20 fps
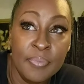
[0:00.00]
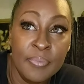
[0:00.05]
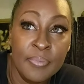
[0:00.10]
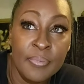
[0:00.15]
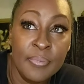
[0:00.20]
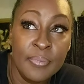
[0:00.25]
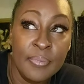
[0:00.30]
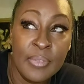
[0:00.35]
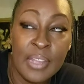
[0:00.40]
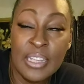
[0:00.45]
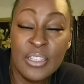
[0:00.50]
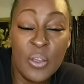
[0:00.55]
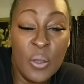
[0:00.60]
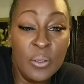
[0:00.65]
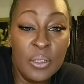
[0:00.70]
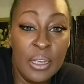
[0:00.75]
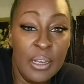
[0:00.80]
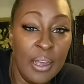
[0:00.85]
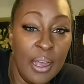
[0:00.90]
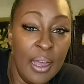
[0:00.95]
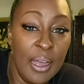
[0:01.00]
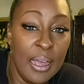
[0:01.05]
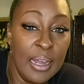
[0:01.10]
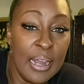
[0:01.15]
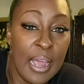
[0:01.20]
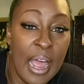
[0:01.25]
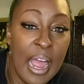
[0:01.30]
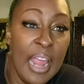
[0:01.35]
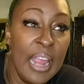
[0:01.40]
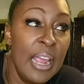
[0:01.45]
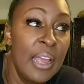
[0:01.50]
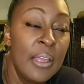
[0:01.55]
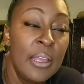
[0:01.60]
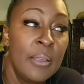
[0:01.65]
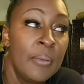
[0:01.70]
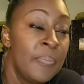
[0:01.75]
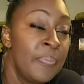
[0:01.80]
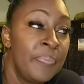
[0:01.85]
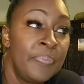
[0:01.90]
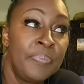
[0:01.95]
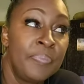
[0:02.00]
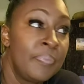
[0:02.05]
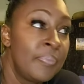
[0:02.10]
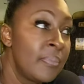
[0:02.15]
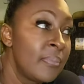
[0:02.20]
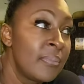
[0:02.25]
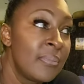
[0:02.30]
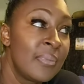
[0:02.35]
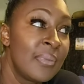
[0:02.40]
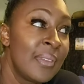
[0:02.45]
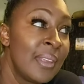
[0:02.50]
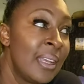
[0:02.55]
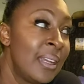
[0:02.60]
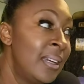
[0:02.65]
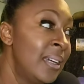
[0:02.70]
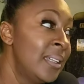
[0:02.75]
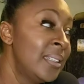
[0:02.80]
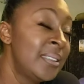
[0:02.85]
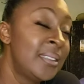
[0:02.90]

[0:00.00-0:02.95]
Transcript: It's only God. I cuz